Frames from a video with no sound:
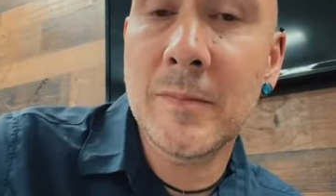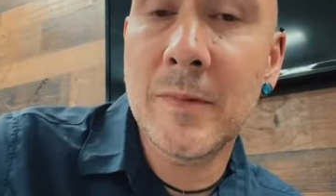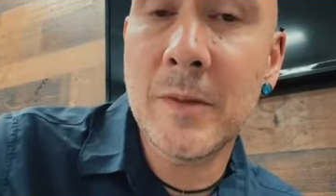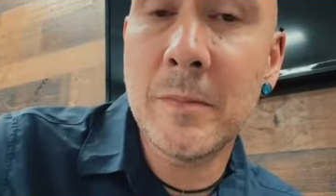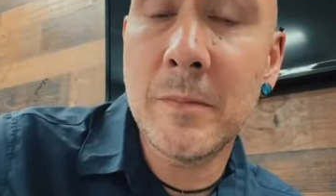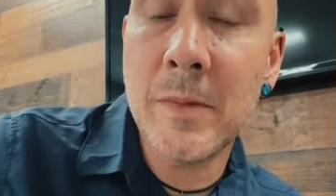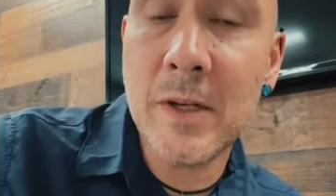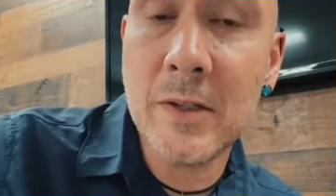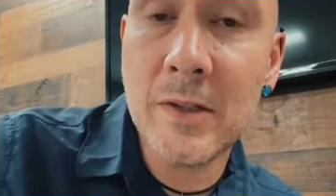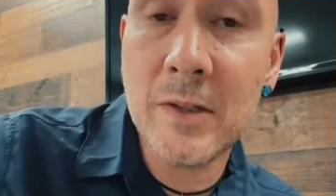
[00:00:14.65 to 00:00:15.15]
the
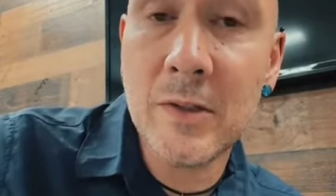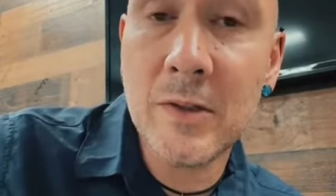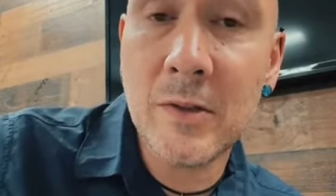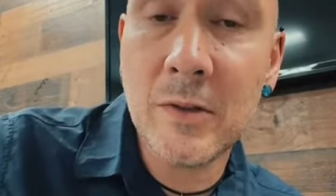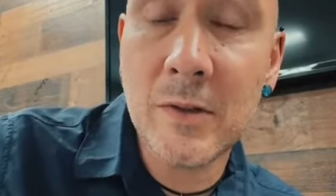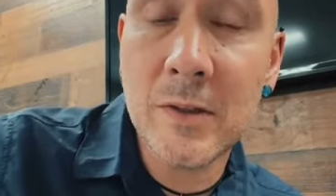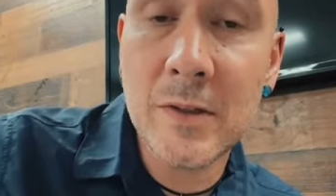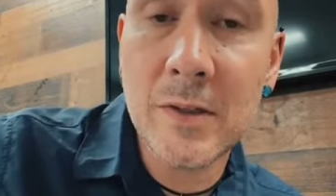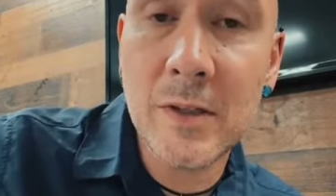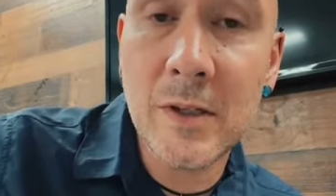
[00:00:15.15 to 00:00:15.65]
message
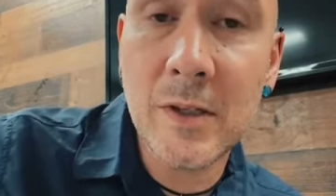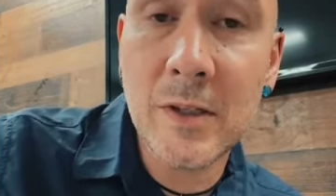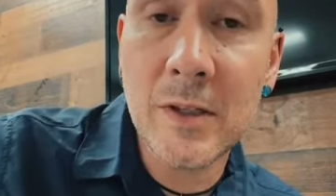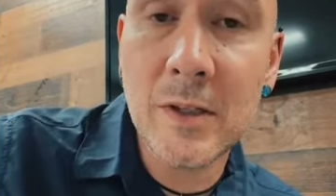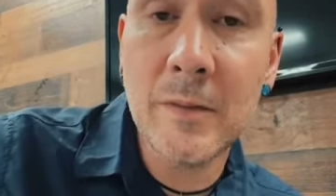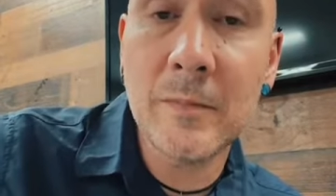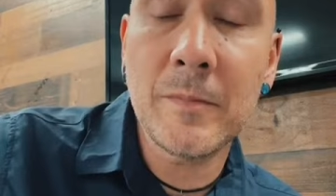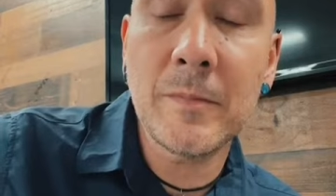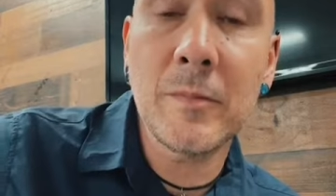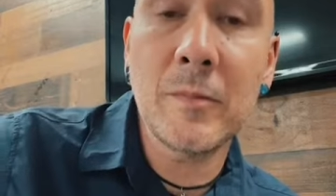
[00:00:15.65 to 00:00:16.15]
on
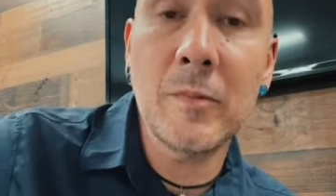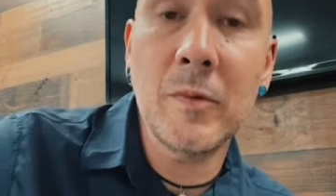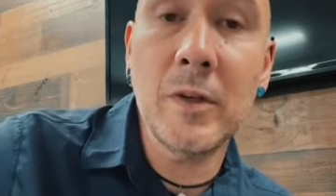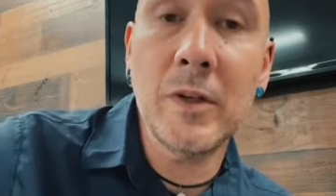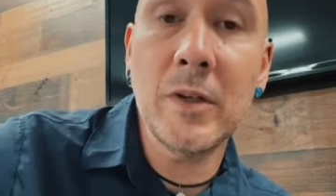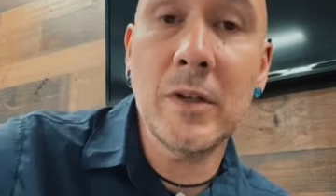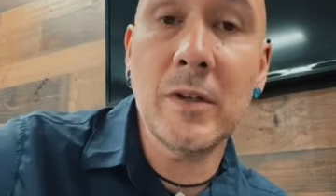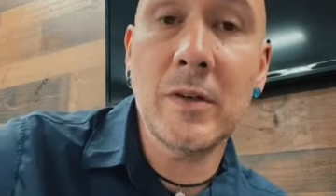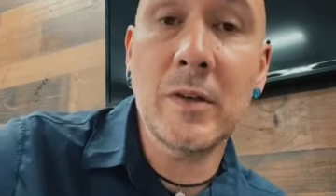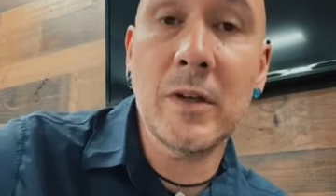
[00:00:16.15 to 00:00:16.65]
Sunday
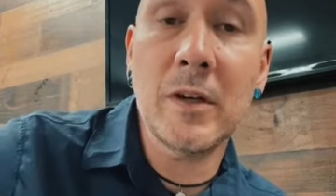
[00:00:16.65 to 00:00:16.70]
with